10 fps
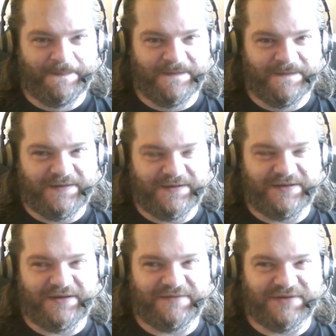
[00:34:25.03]
he
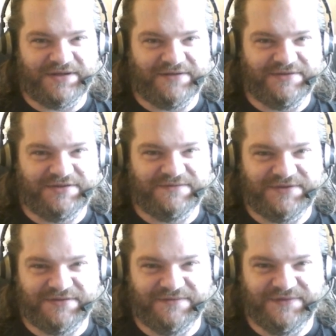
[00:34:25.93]
didn't have the courage of
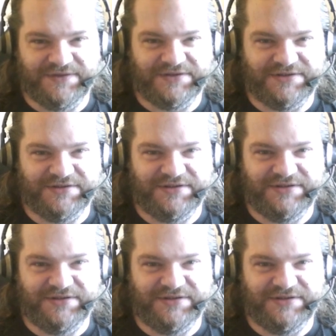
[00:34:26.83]
his convictions to